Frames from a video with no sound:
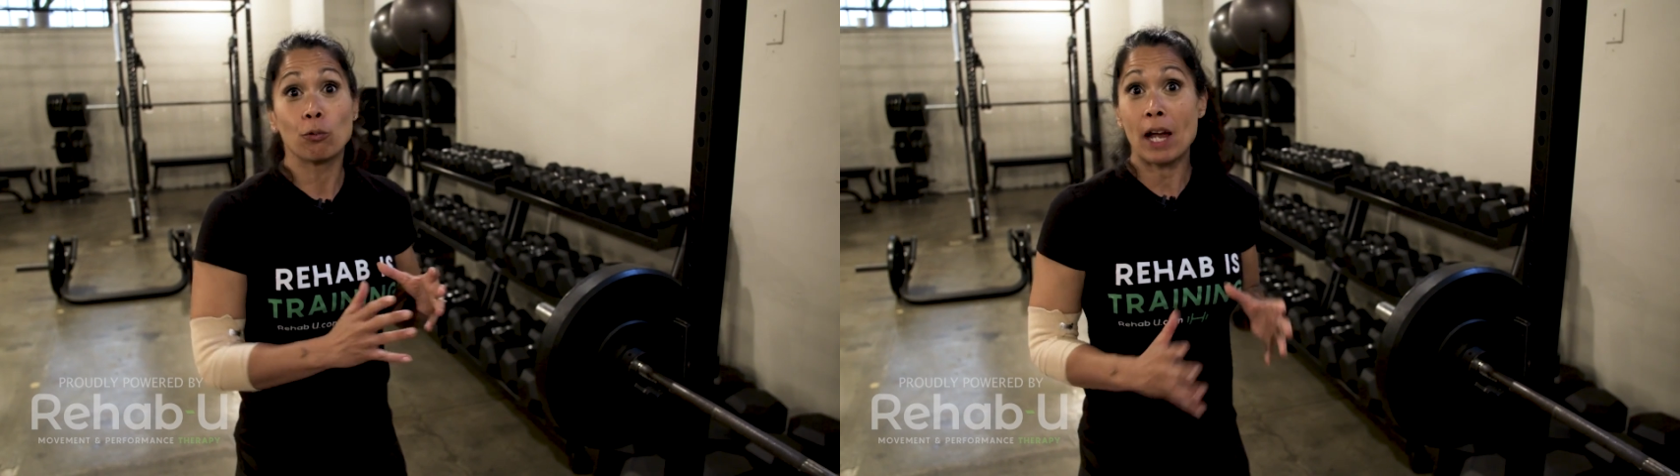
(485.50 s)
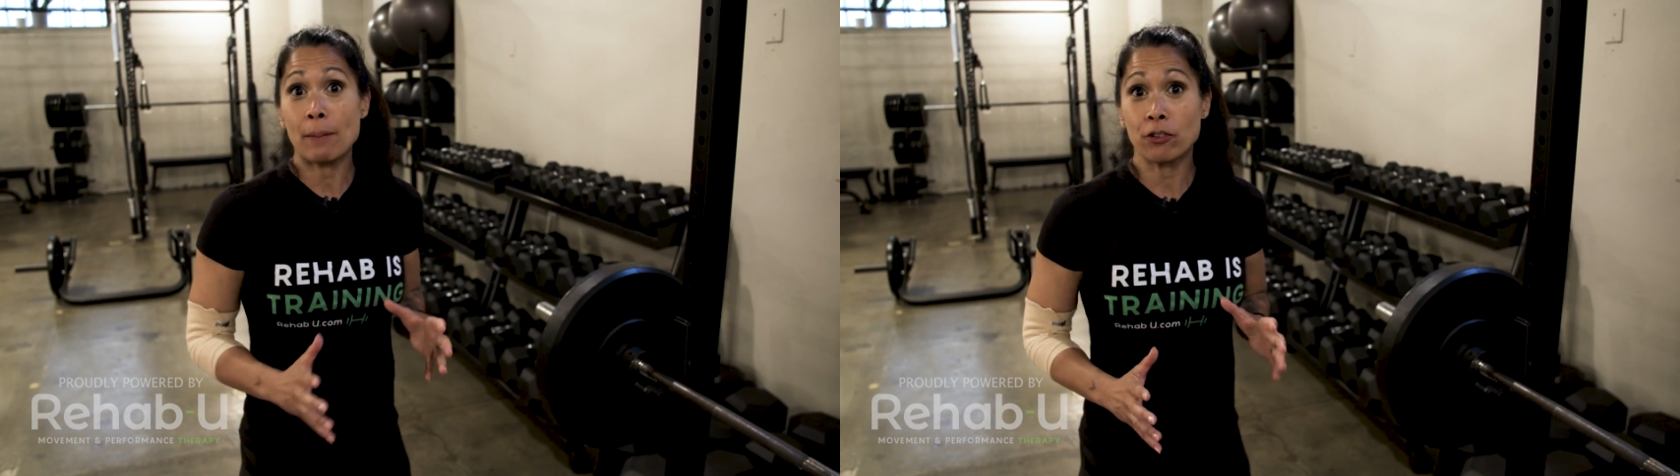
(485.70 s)

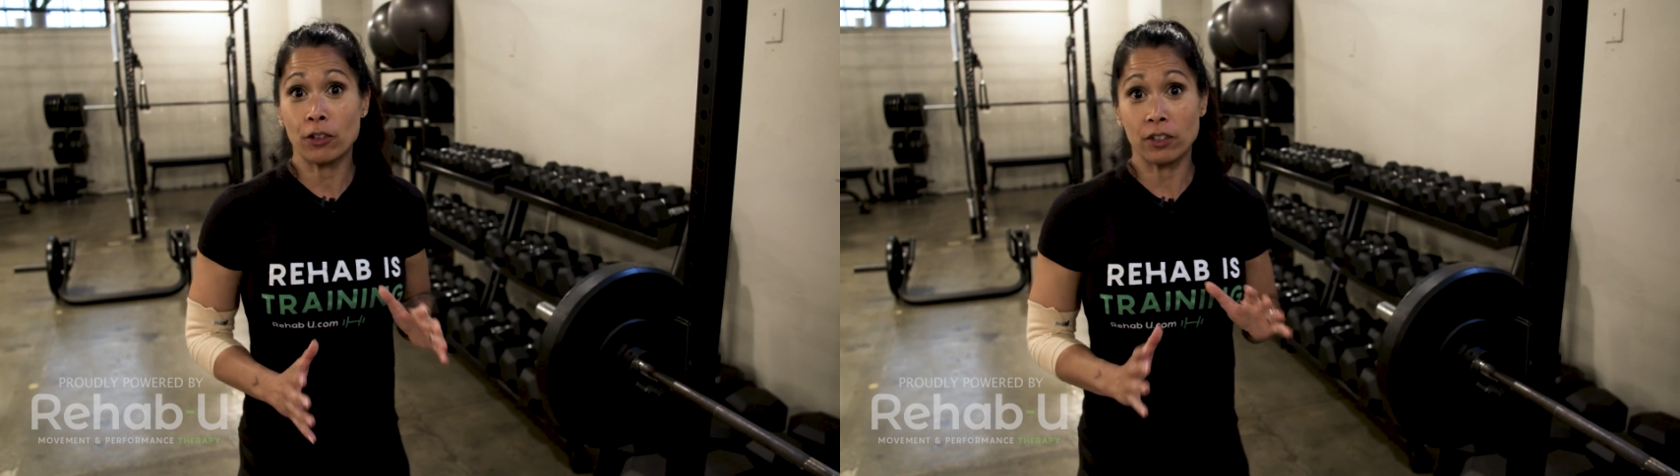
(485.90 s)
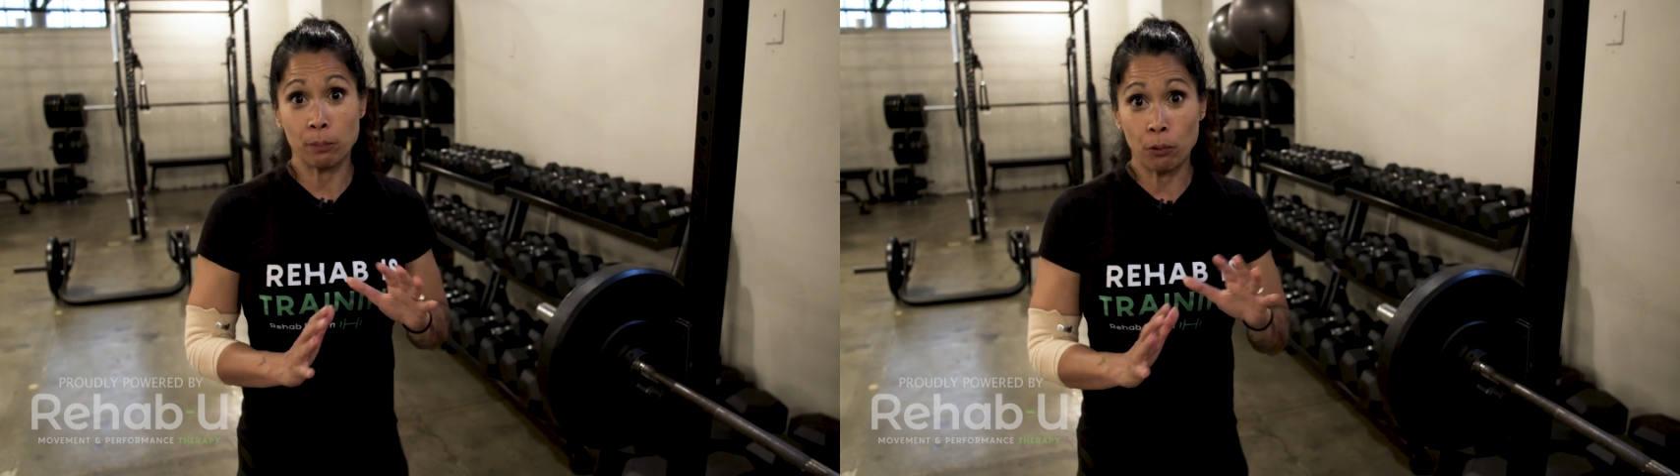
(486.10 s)
reps
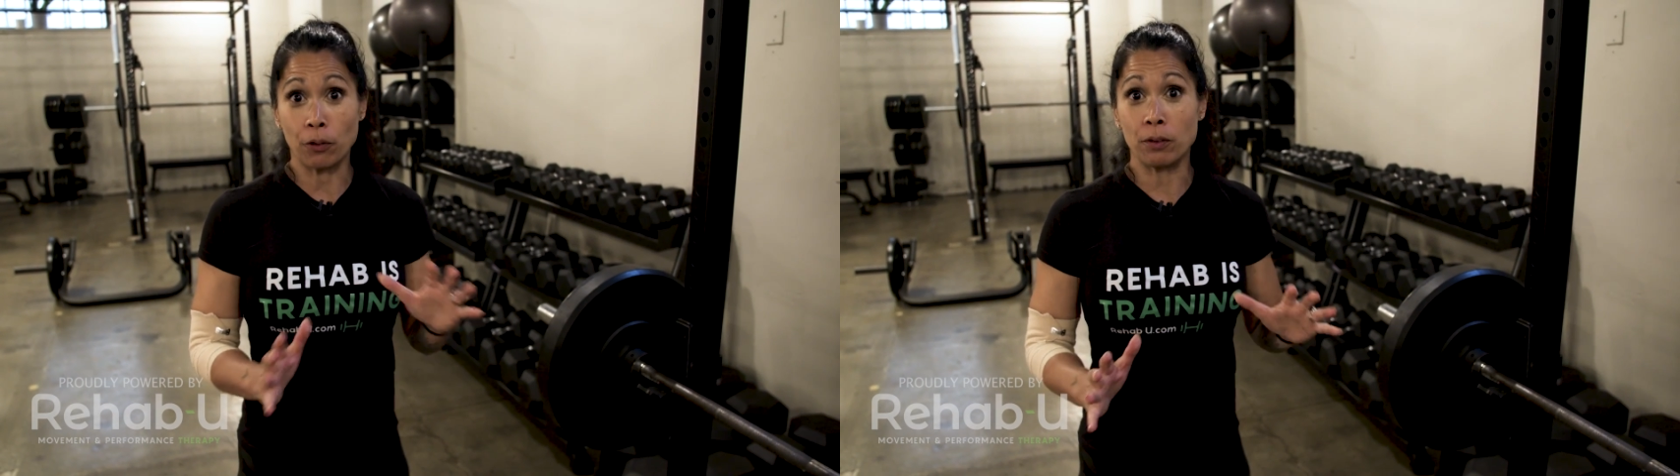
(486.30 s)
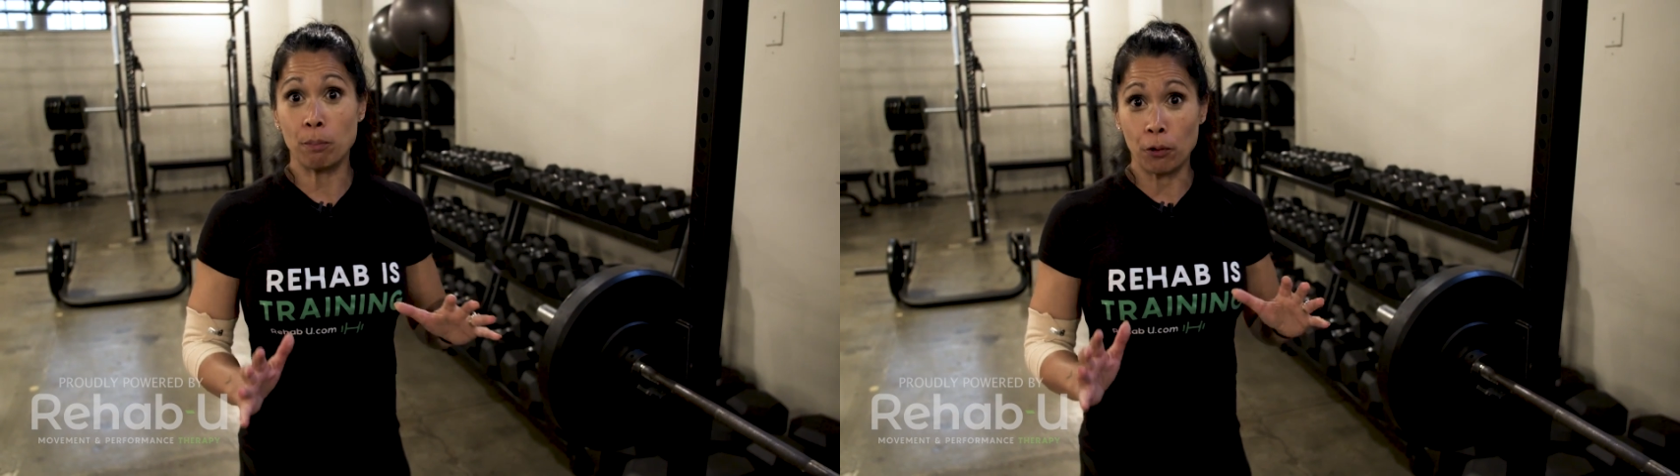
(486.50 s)
are an
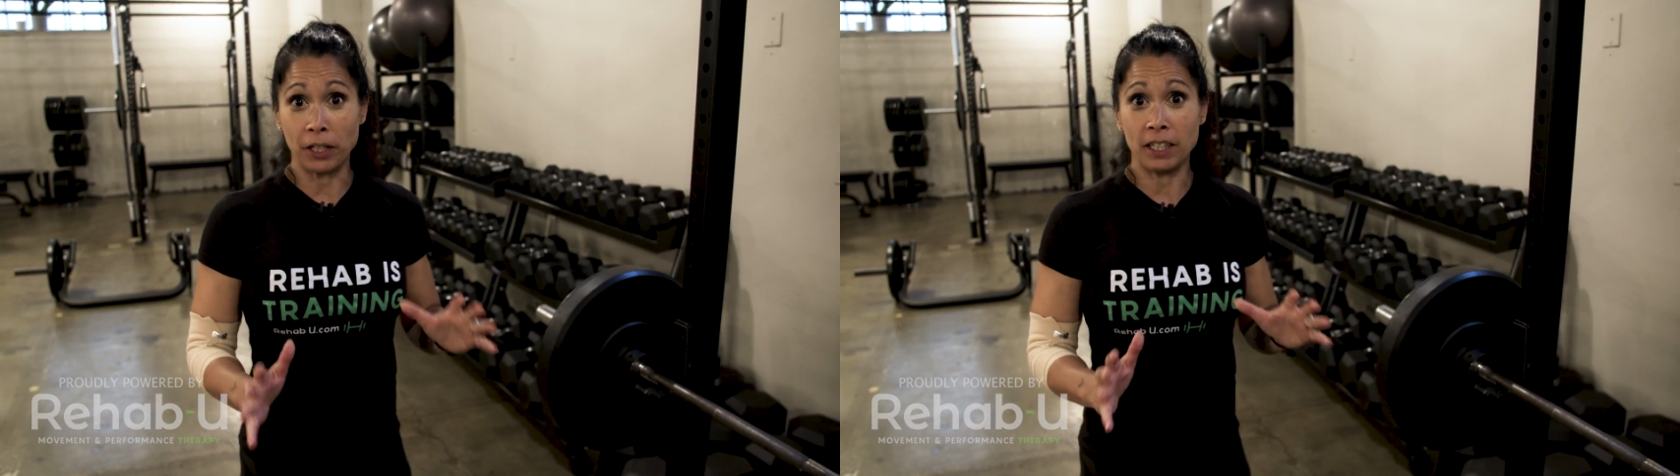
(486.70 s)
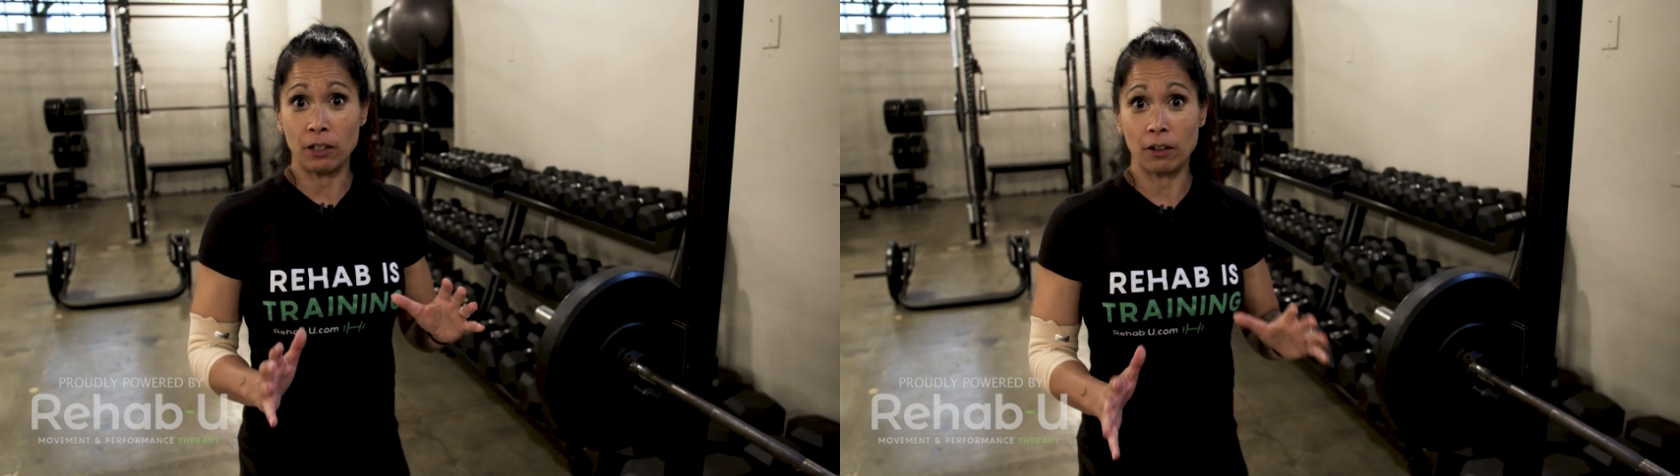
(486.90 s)
important
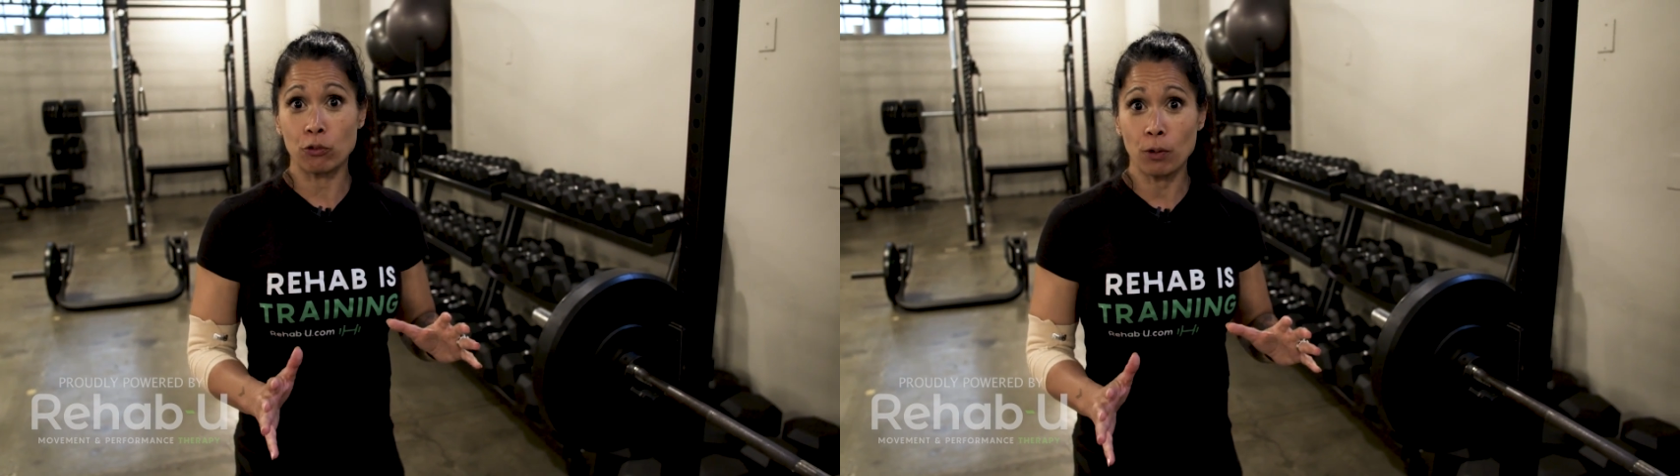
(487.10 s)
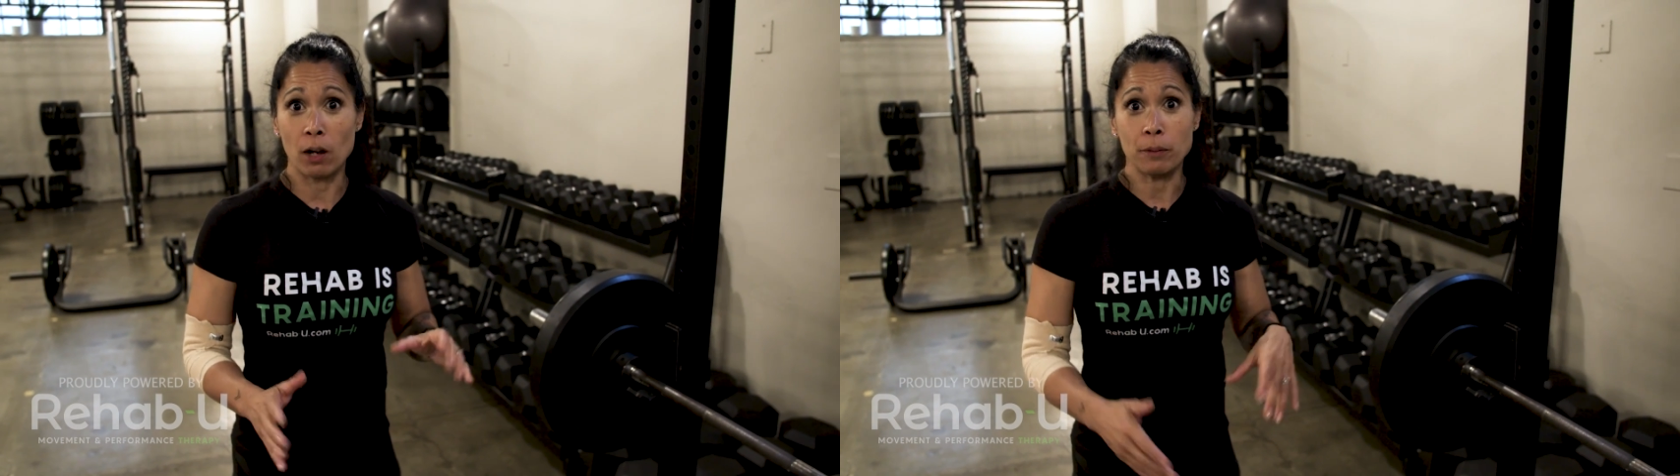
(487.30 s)
point here
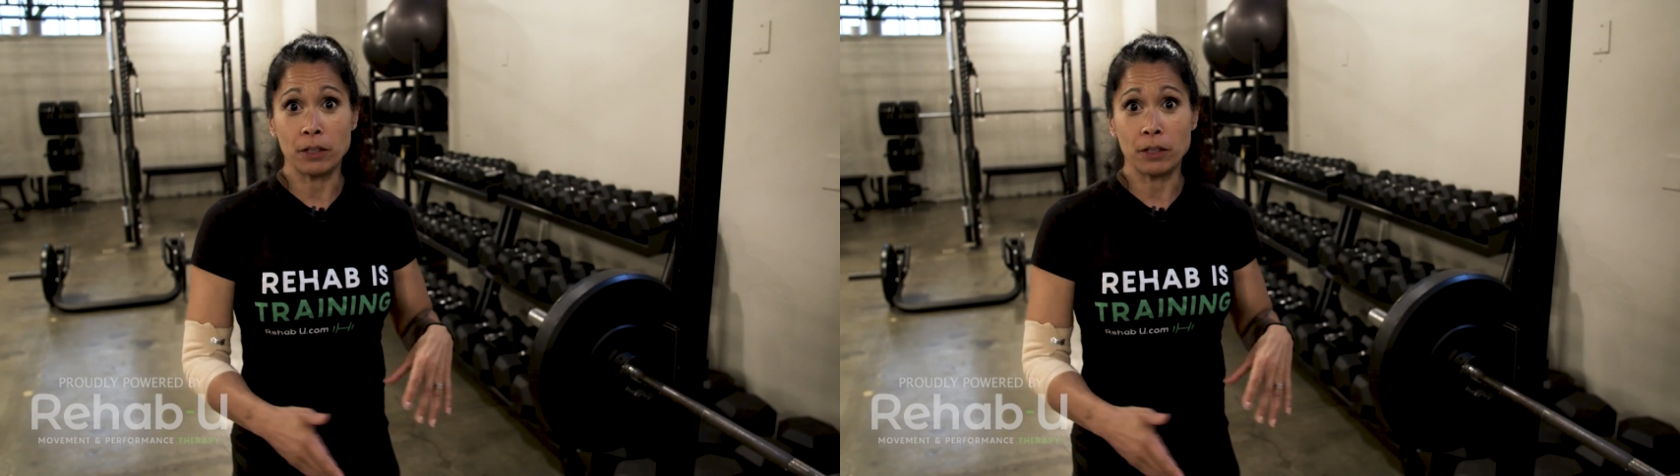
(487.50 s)
as well,